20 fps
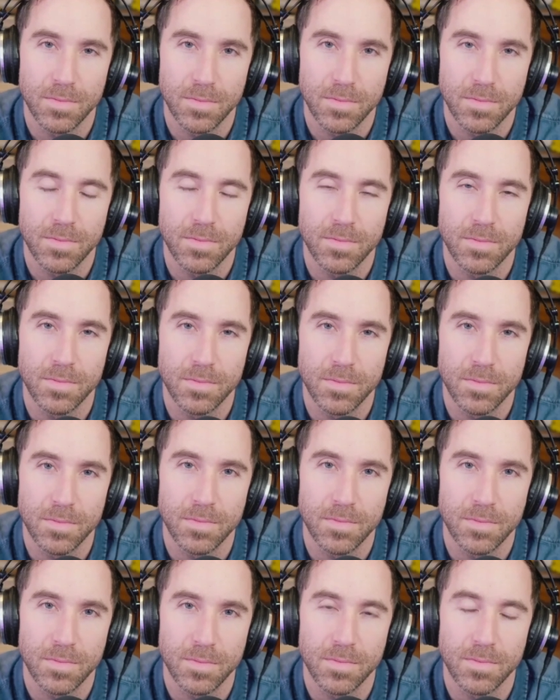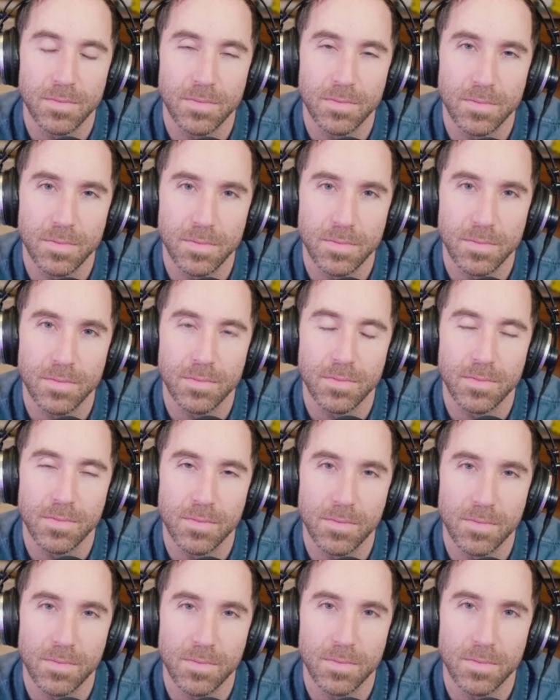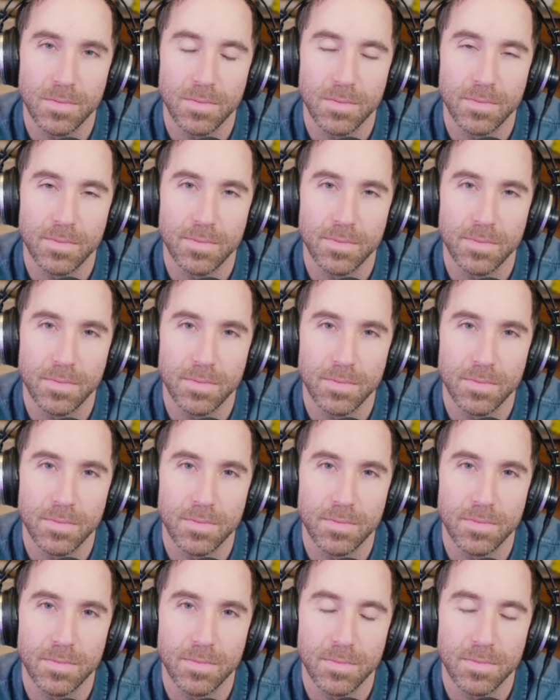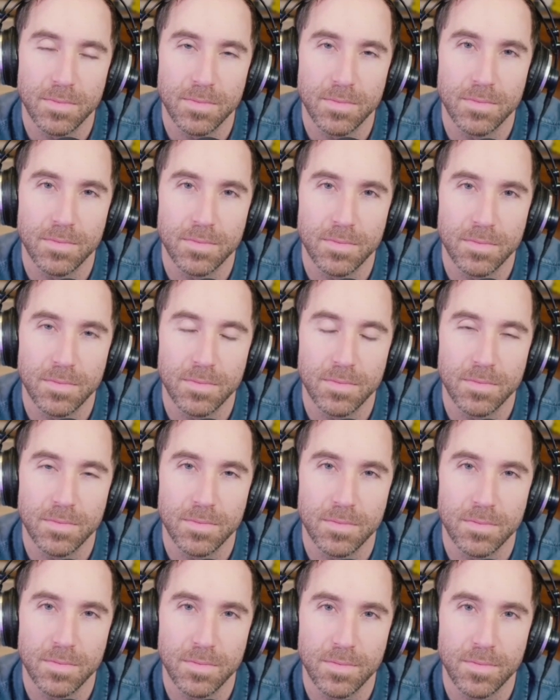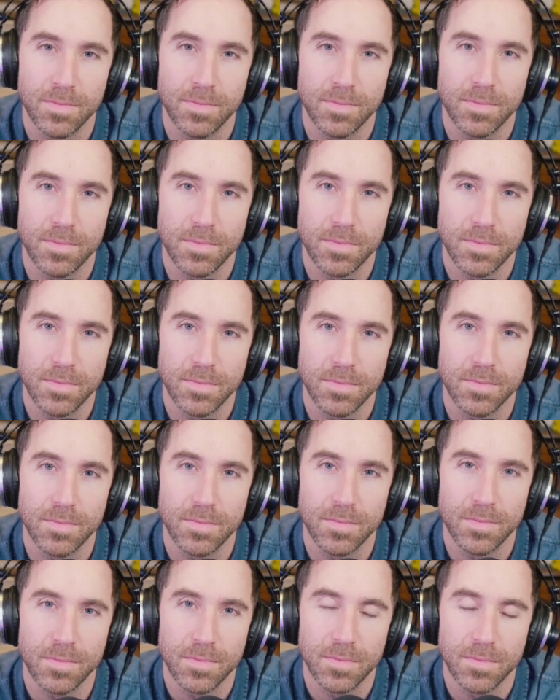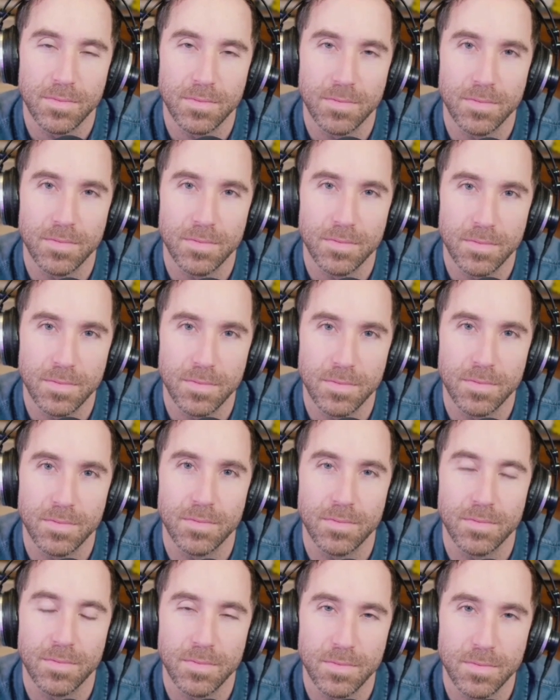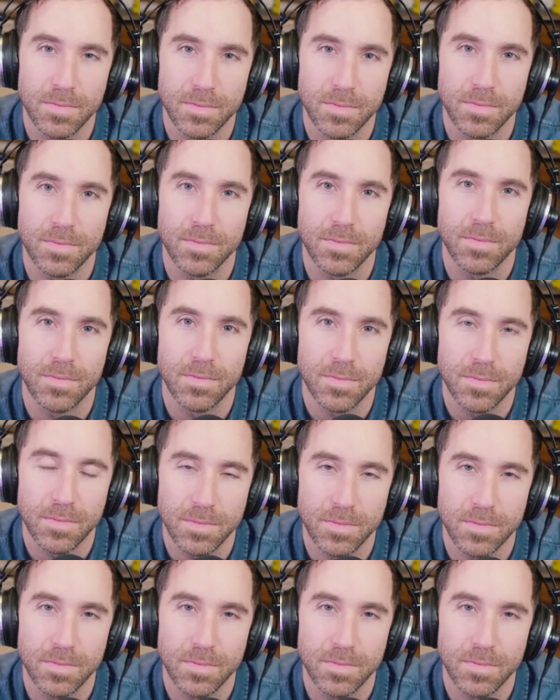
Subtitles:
No words are spoken by the person on screen.